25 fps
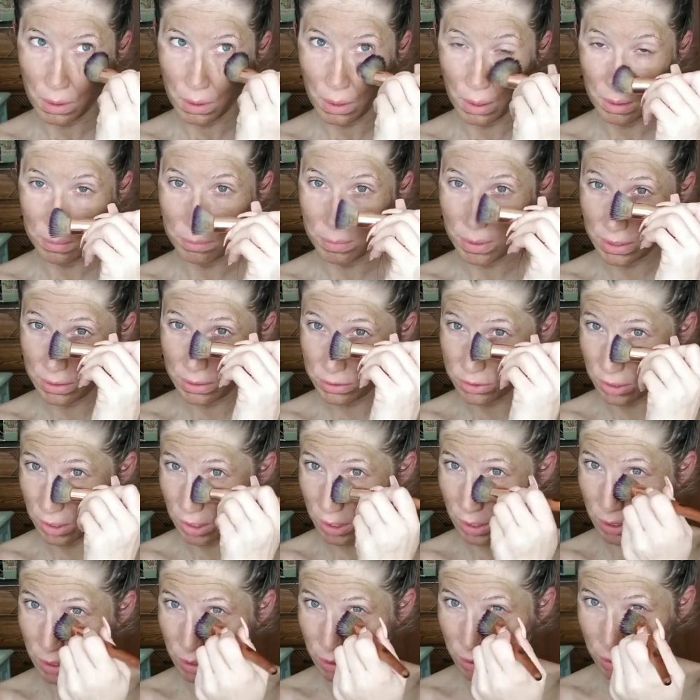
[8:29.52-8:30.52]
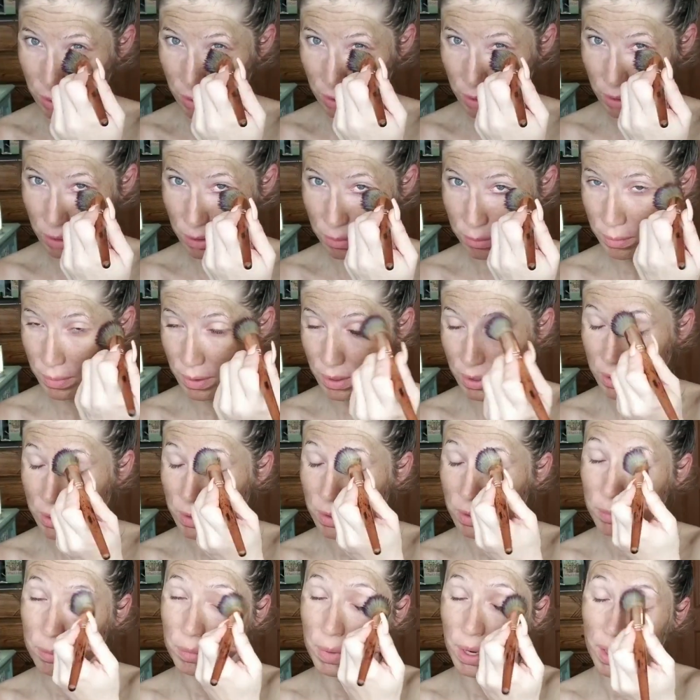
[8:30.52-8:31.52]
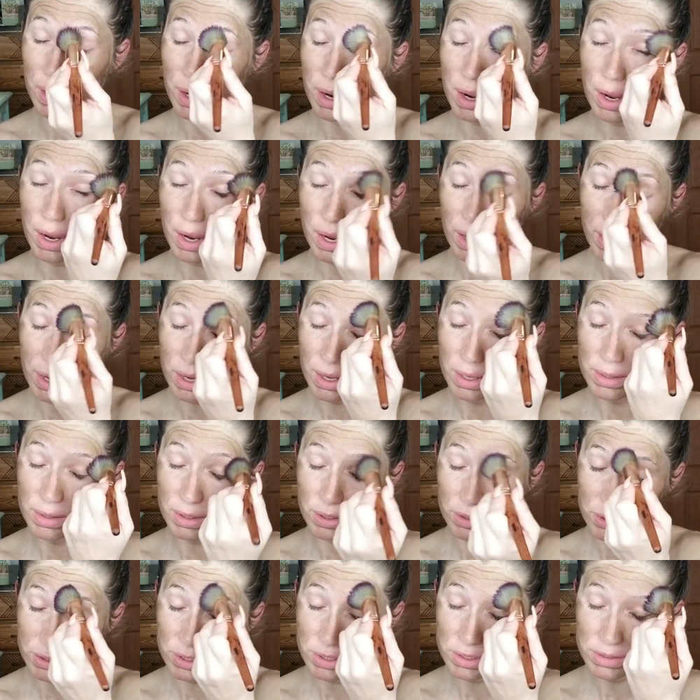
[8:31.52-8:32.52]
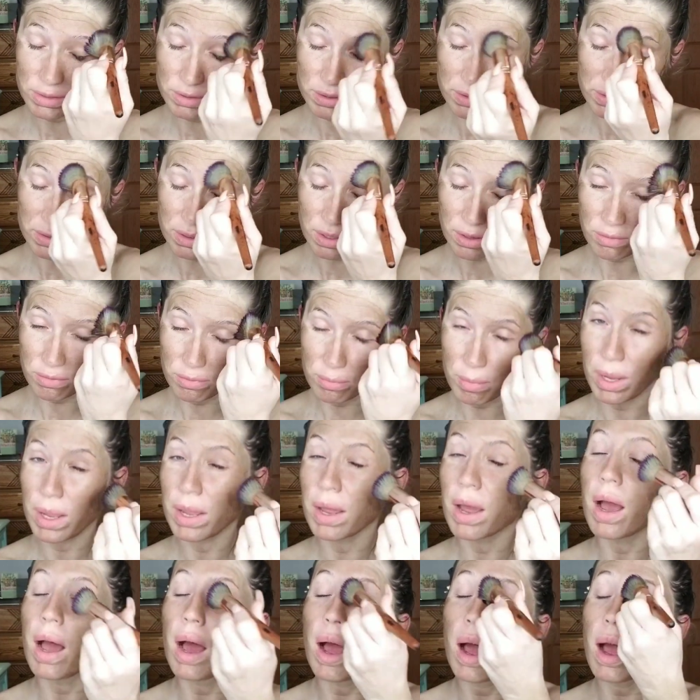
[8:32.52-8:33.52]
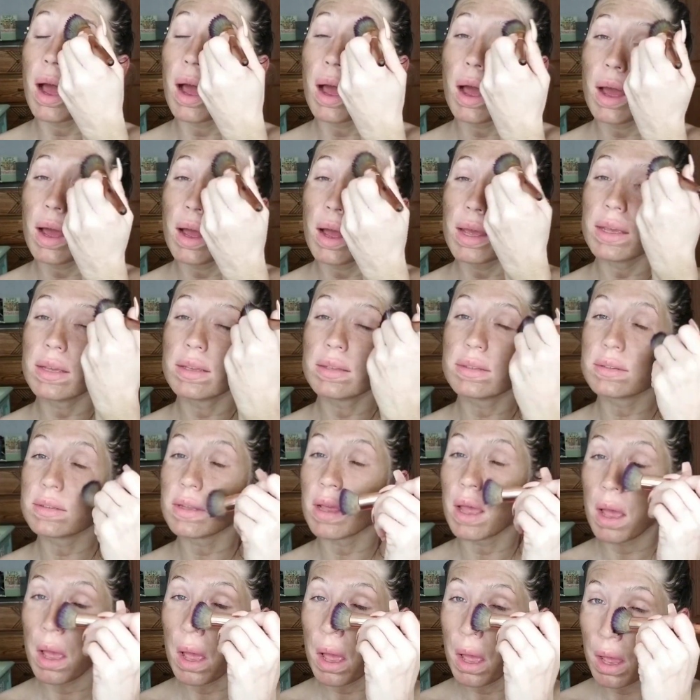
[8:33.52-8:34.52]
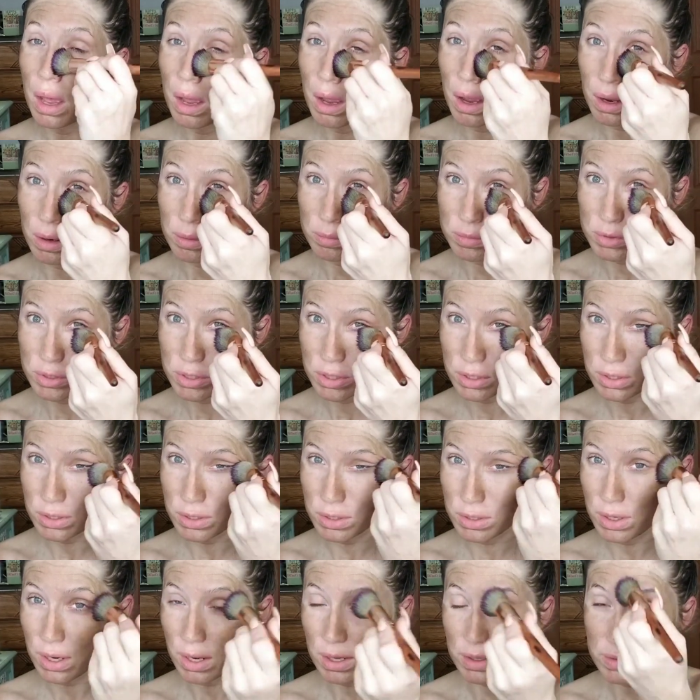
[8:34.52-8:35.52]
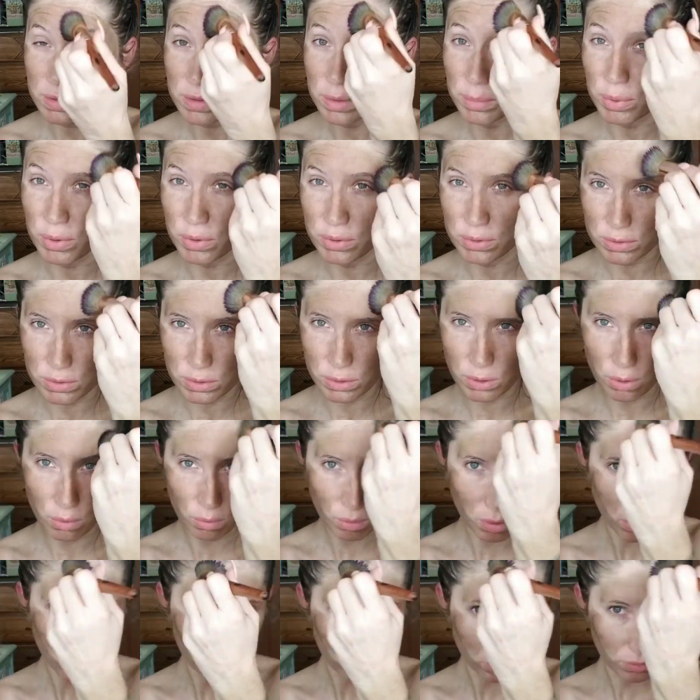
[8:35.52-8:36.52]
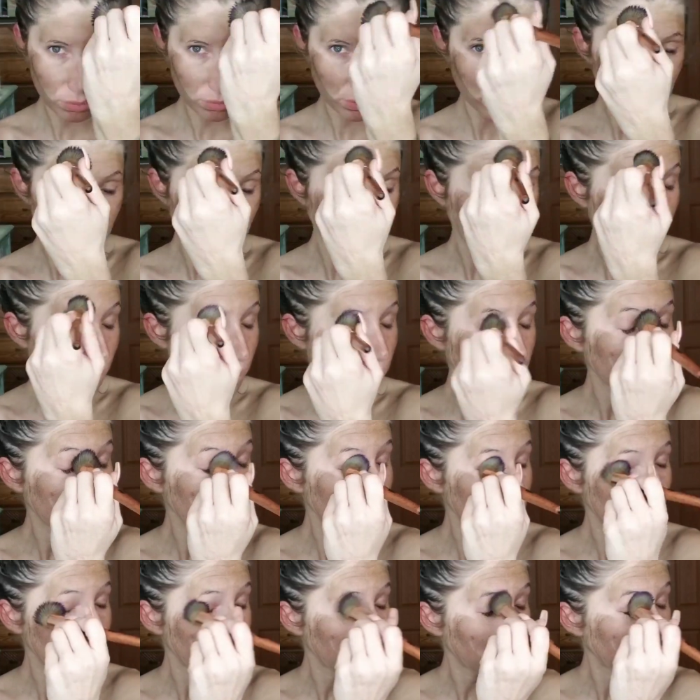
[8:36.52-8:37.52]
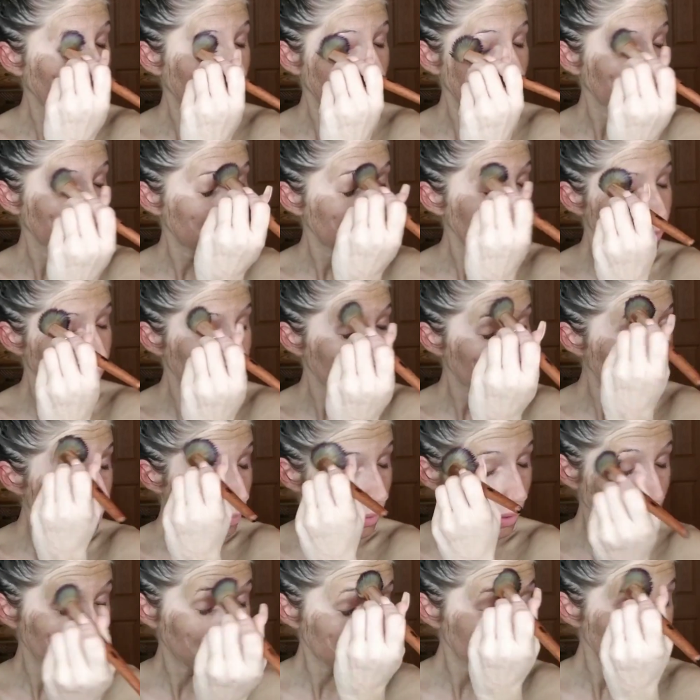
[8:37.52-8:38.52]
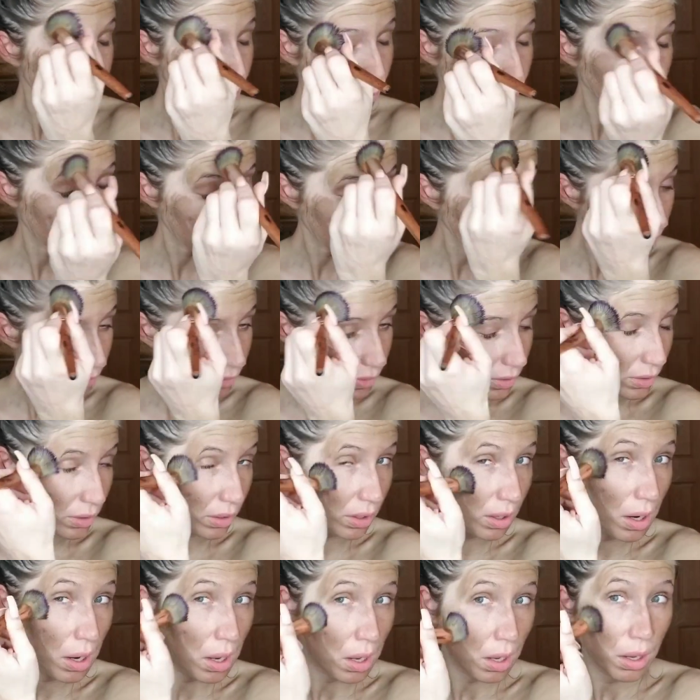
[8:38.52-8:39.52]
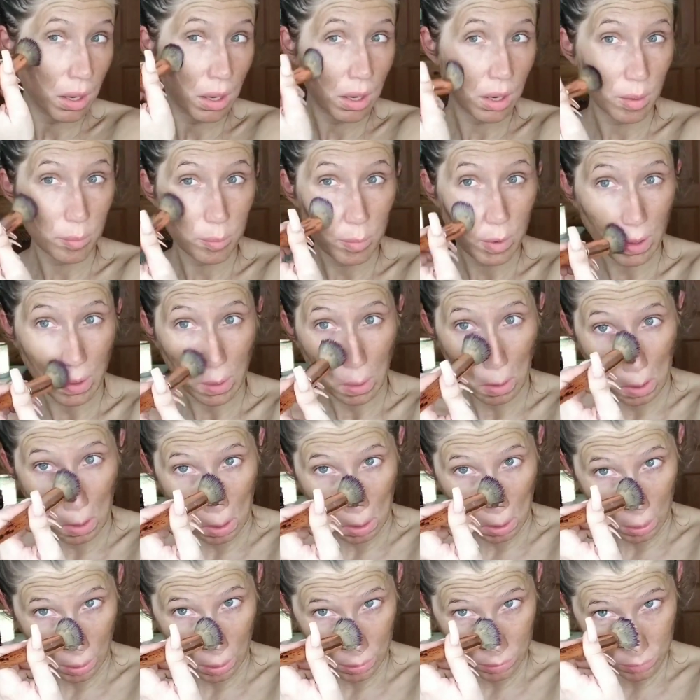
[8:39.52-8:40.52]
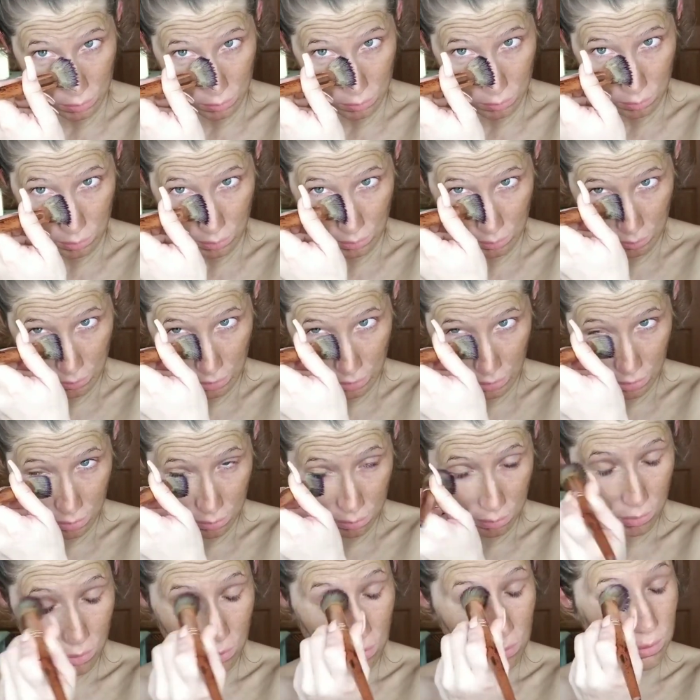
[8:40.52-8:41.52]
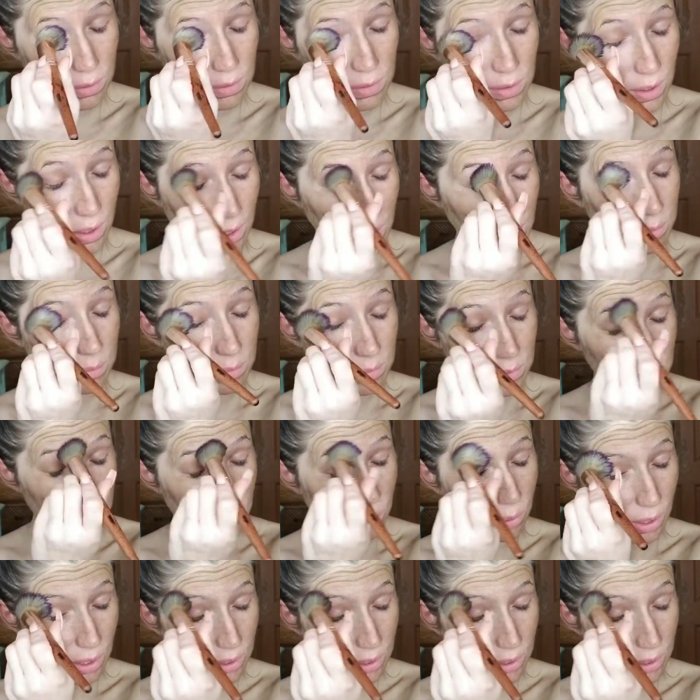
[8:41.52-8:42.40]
and make sure I get right up in my eye, the creases of my eyes. I'm sure you're not supposed to go all over your eyelid the way I do, but whatever. I don't wear makeup all the time, so